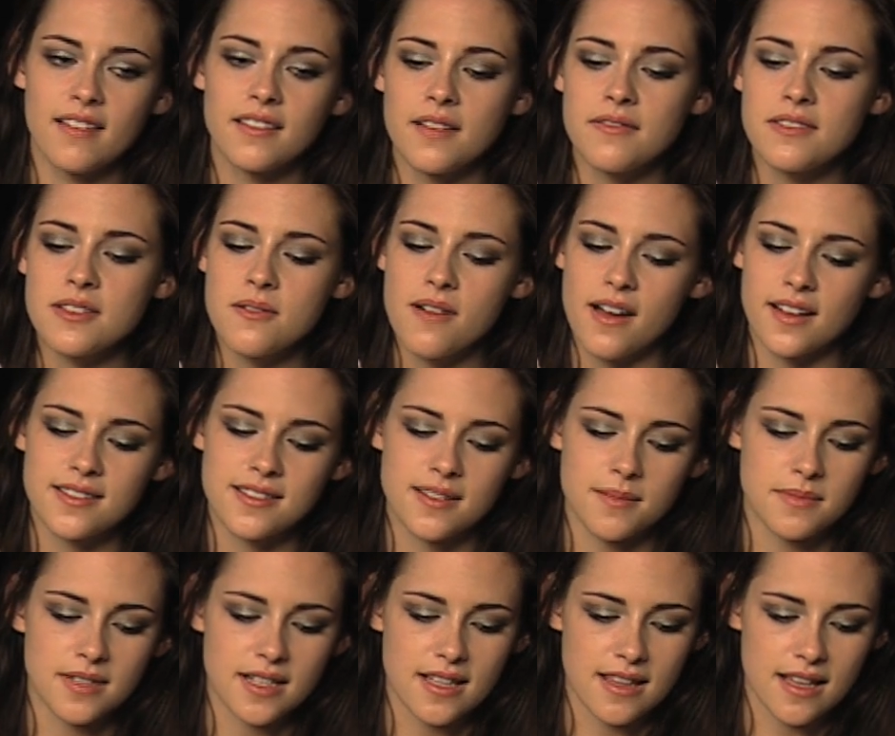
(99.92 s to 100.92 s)
love that you had
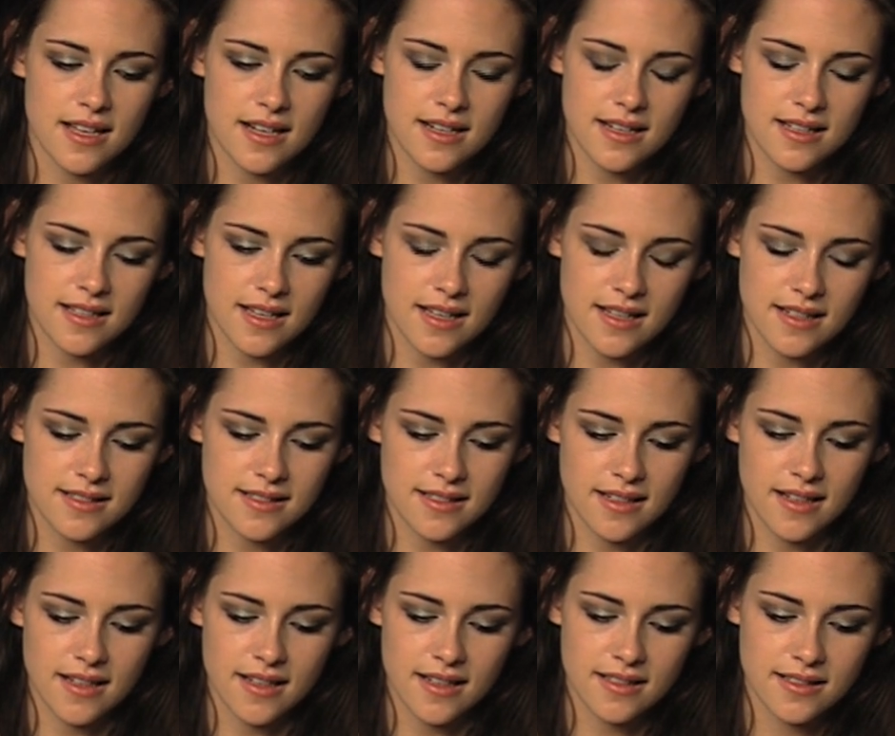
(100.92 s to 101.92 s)
somebody
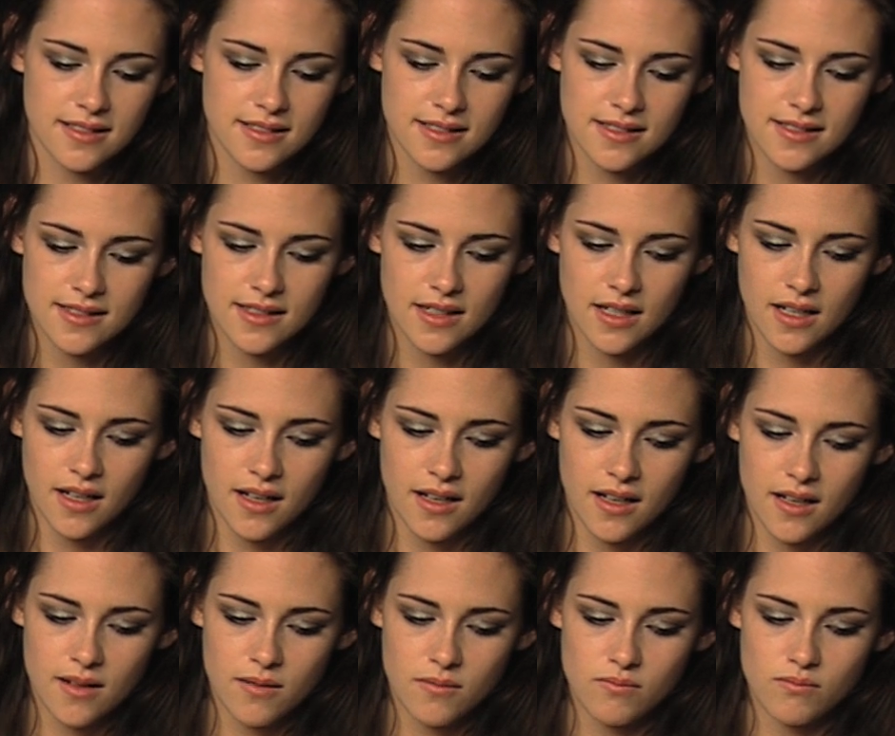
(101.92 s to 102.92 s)
that
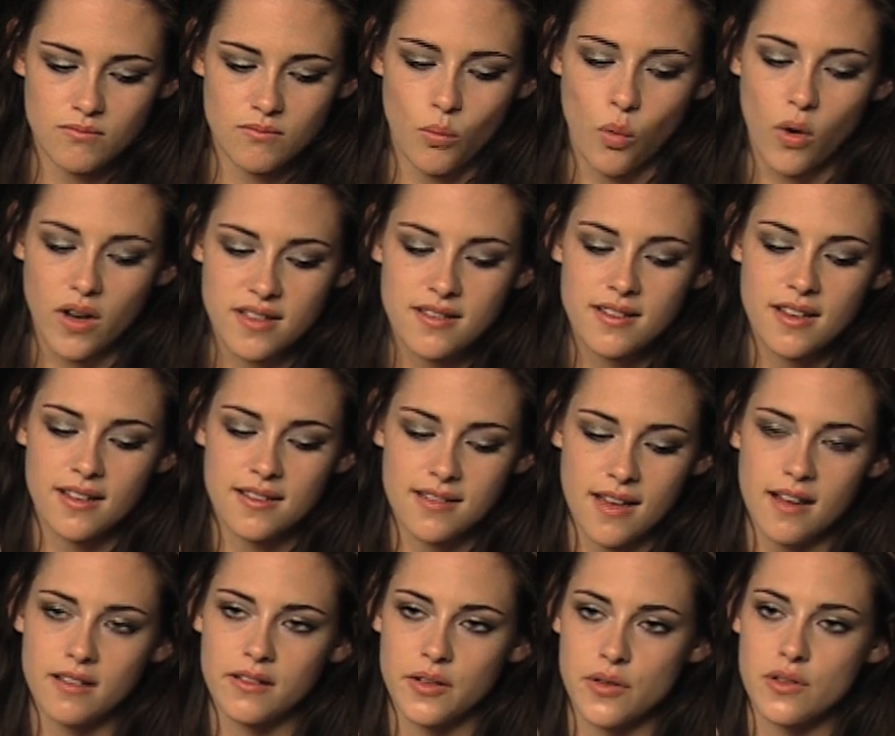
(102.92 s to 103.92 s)
was
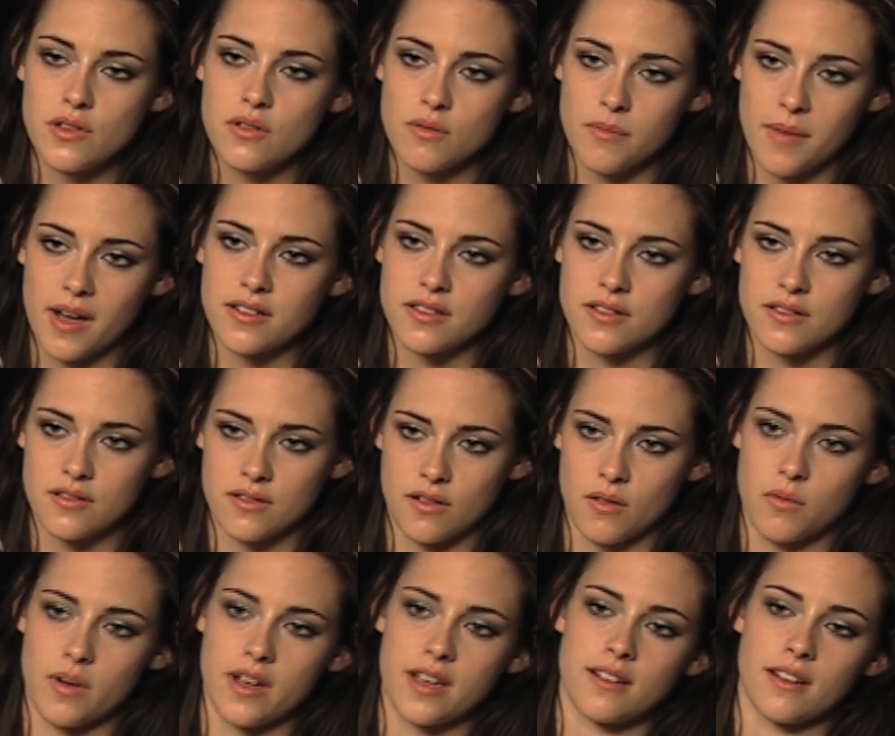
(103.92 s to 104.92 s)
exactly who you imagined Snow
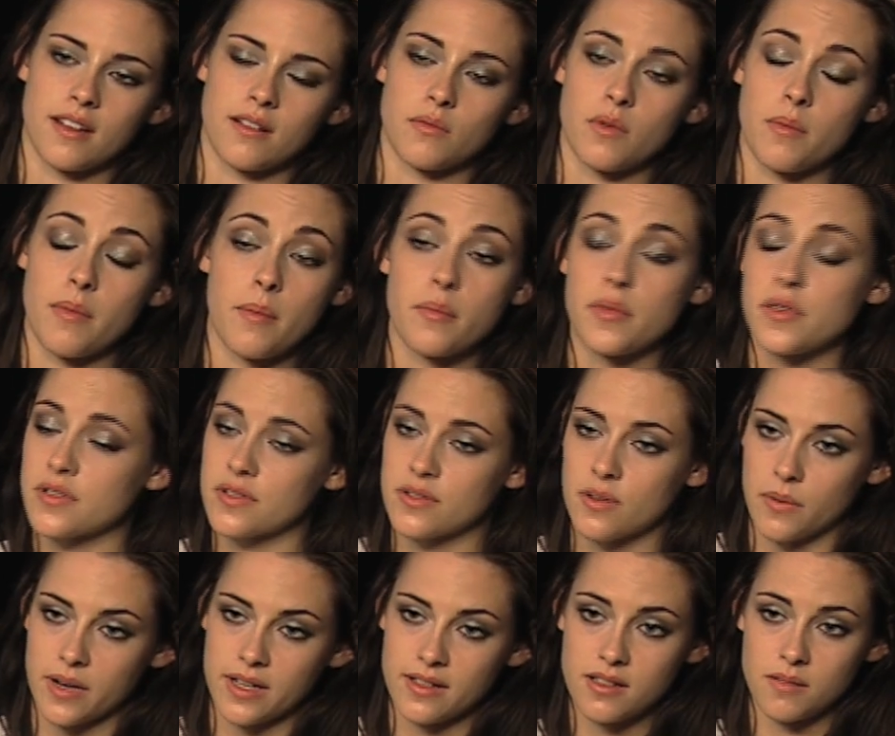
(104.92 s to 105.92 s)
White and remember Snow
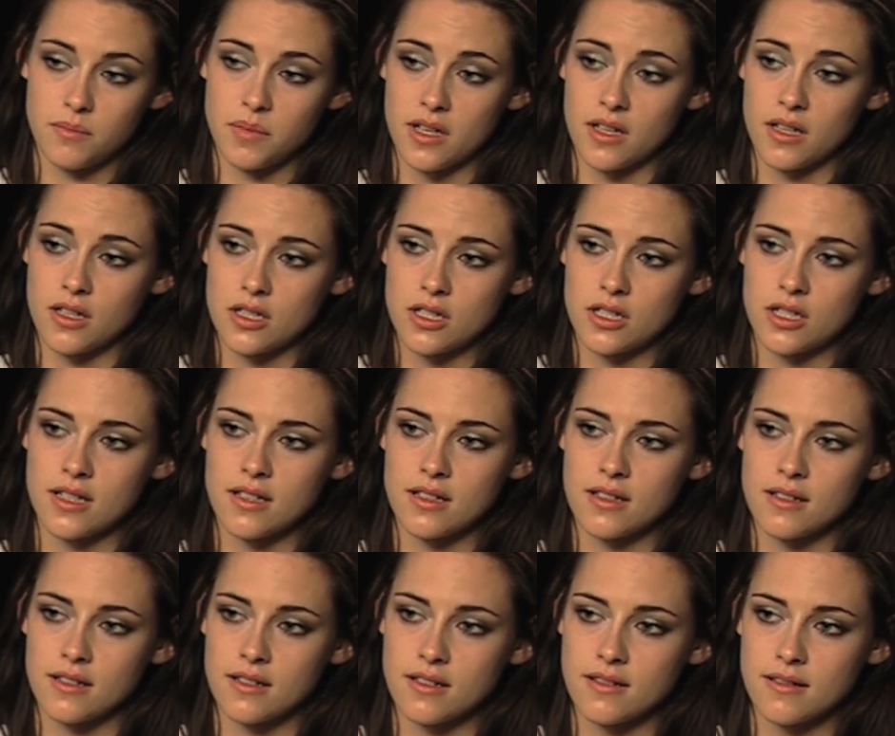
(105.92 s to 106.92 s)
White to be.
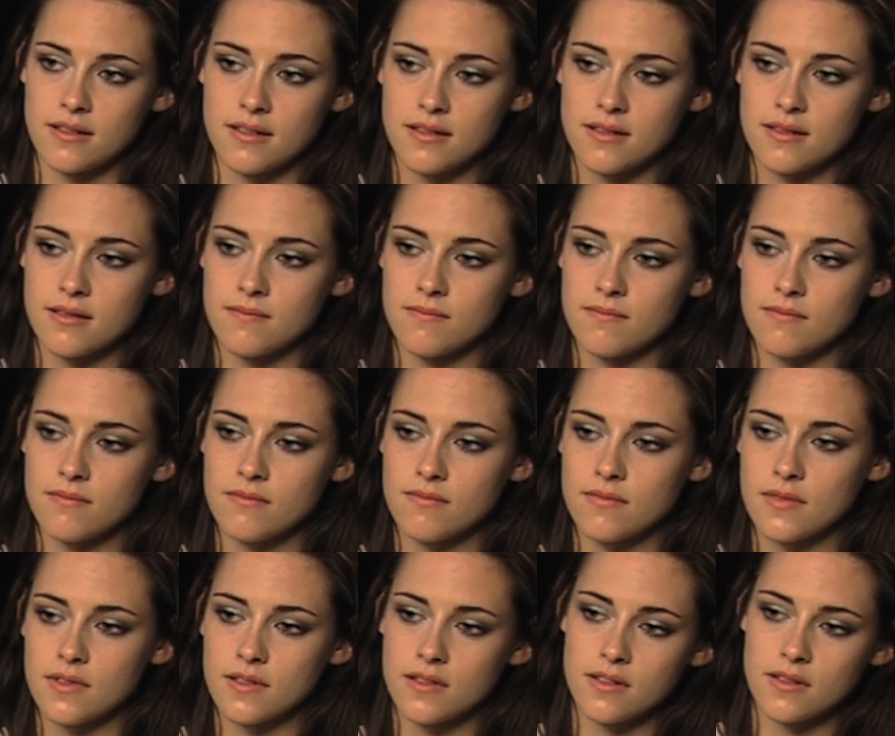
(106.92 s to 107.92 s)
She is
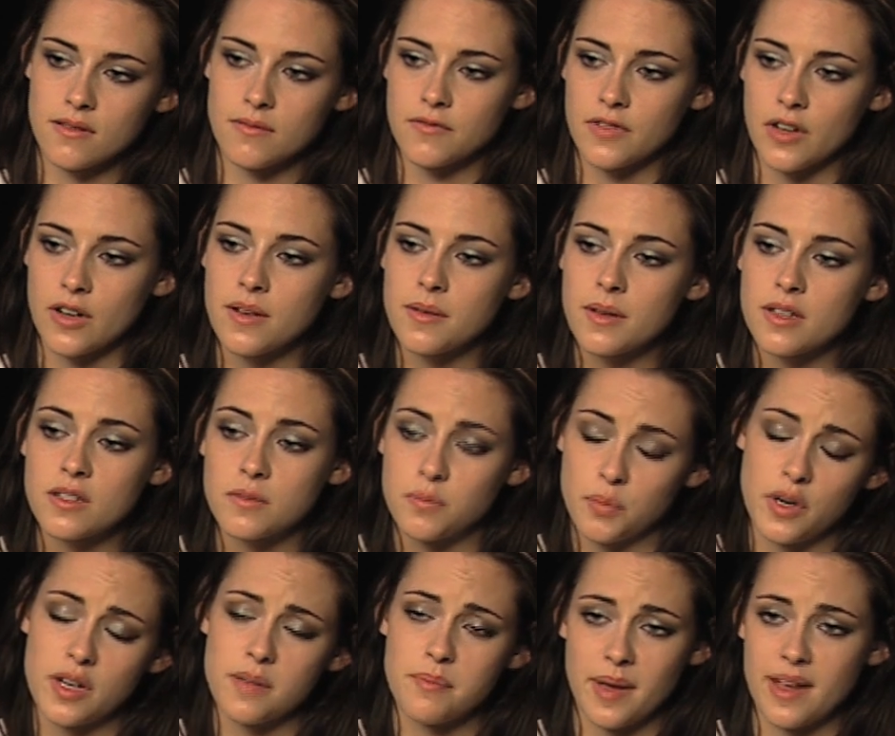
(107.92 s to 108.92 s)

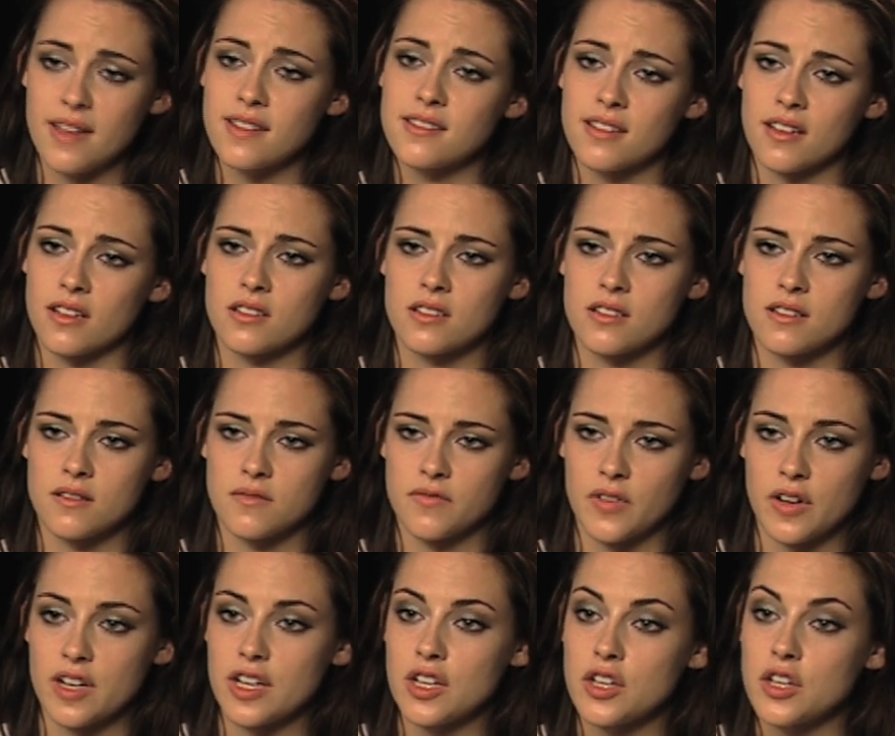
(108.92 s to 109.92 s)
pretty basic. She's
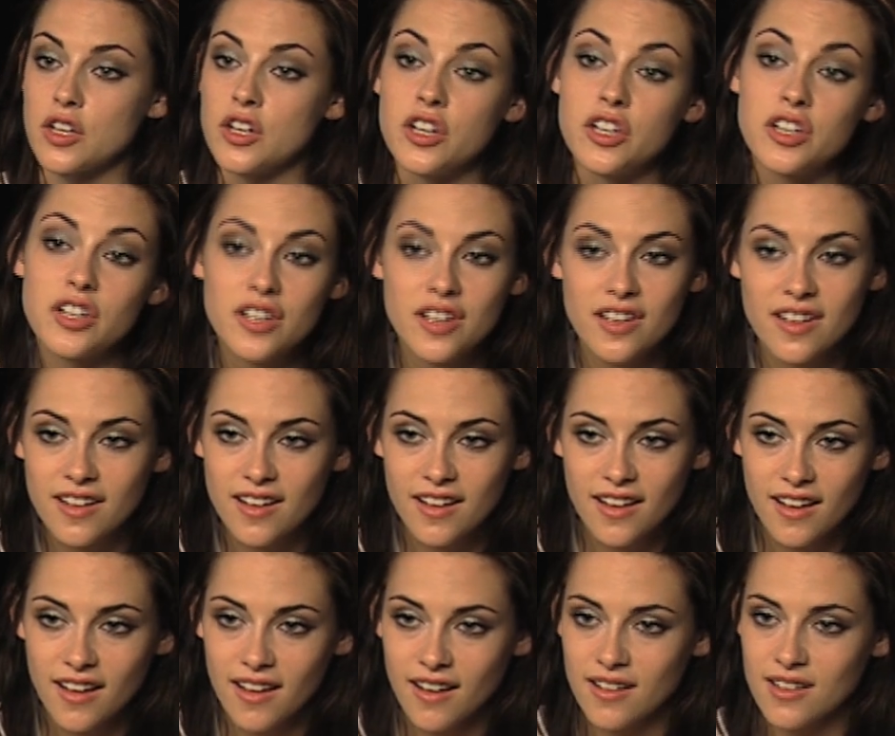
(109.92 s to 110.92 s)
very good. Mm-hmm.
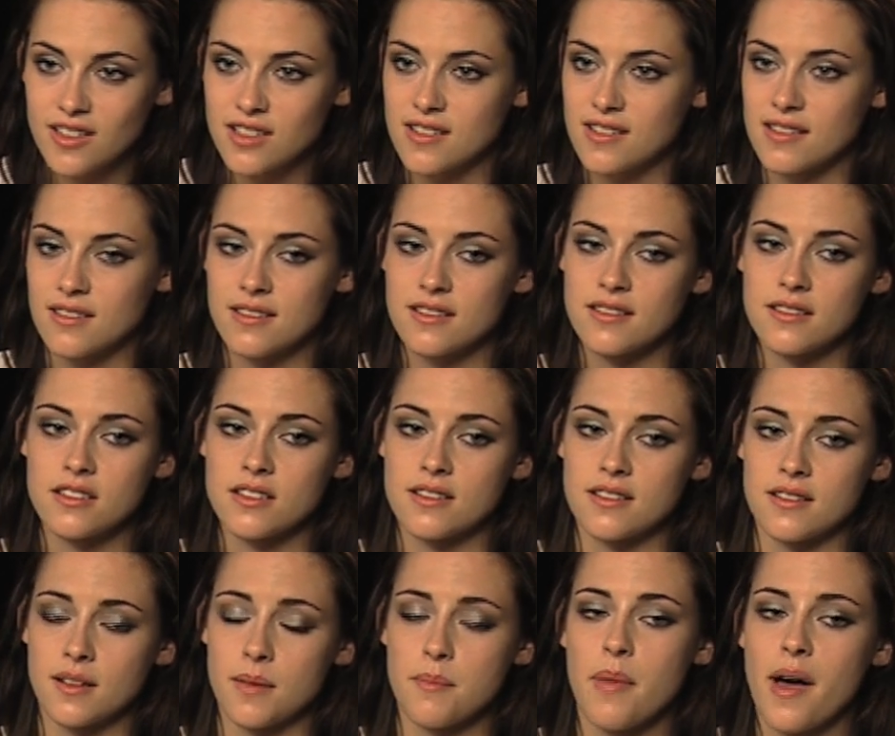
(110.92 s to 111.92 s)

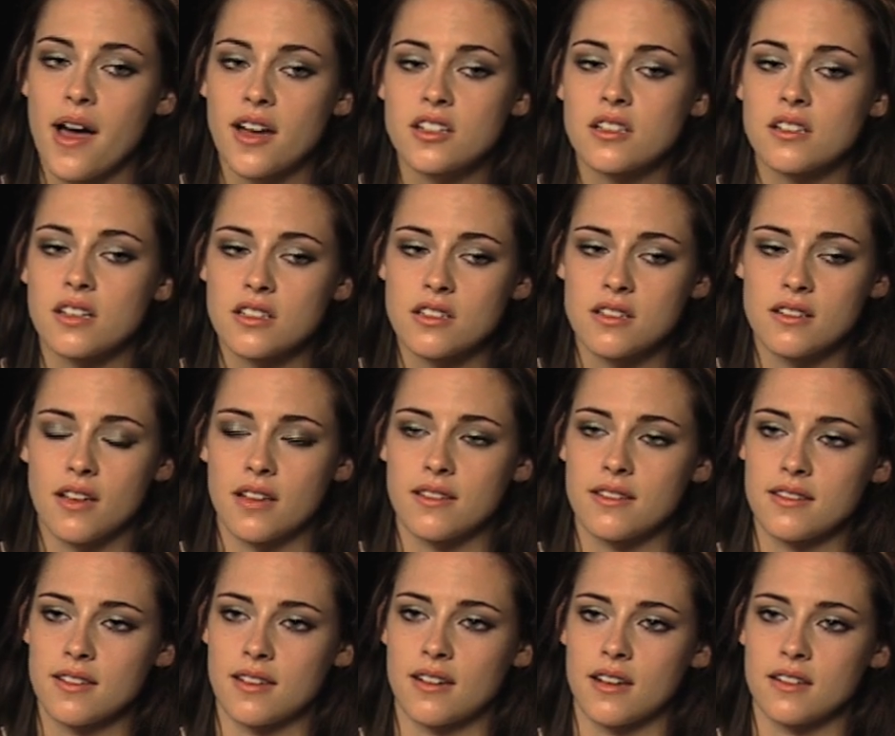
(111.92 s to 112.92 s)
She's compassionate. She's got
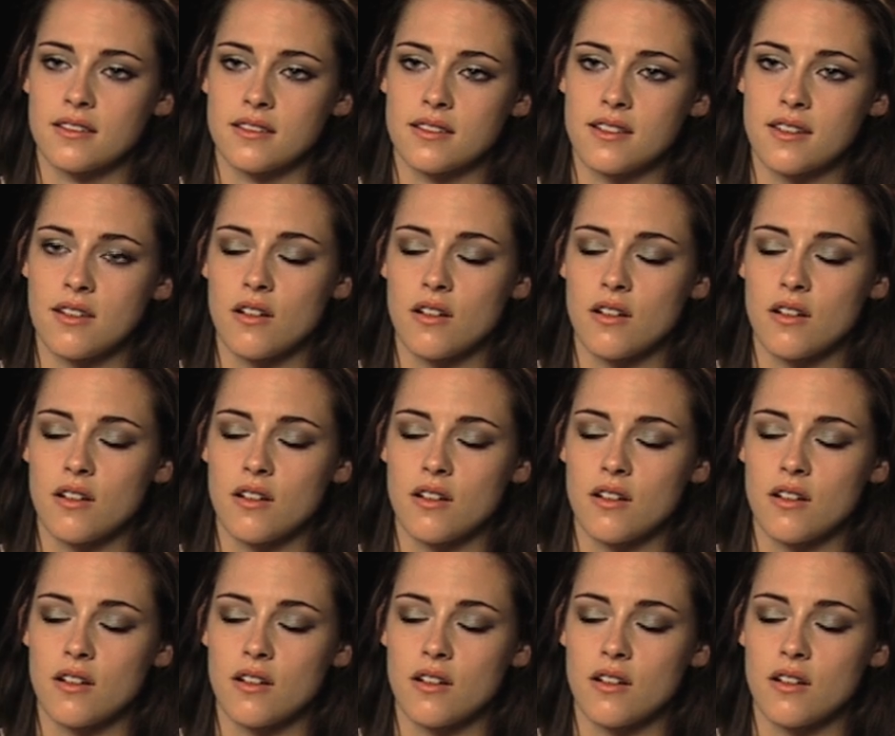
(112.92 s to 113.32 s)
this connection to the